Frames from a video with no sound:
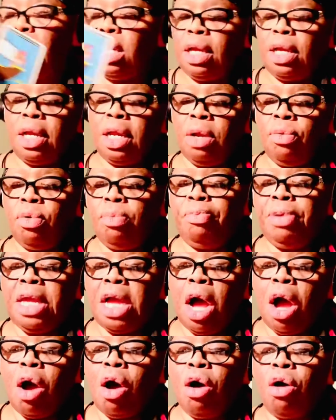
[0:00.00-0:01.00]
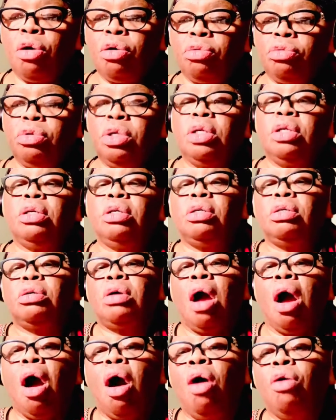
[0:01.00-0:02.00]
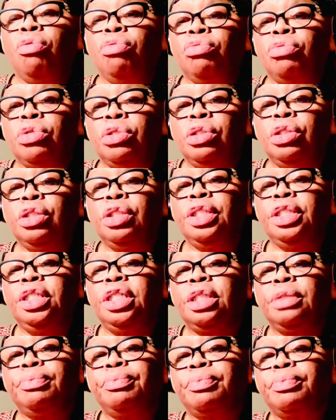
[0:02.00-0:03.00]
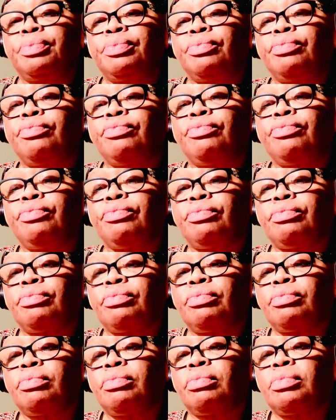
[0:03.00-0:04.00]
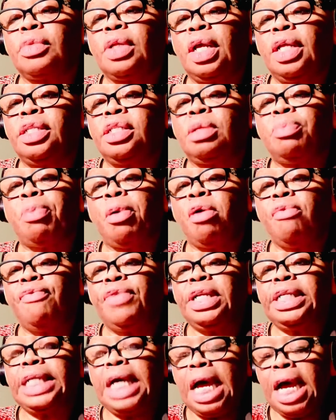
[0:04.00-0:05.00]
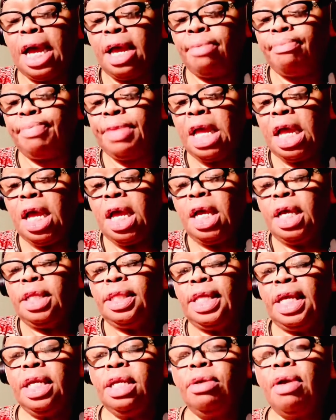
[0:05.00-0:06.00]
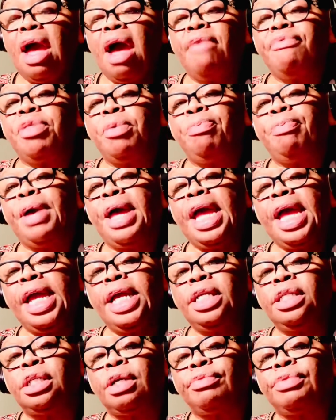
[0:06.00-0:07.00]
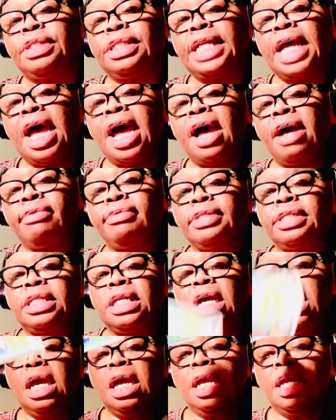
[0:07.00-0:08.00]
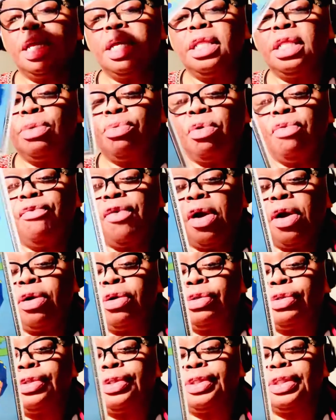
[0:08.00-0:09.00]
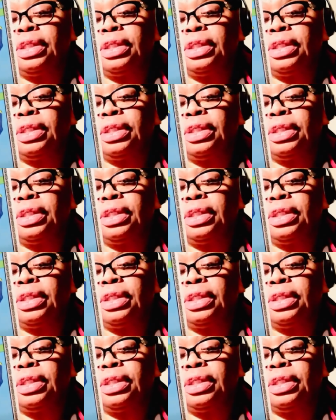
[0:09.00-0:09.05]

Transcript: It would be all, all good. It's the perfect time. Then you have the page of staffs in the reverse.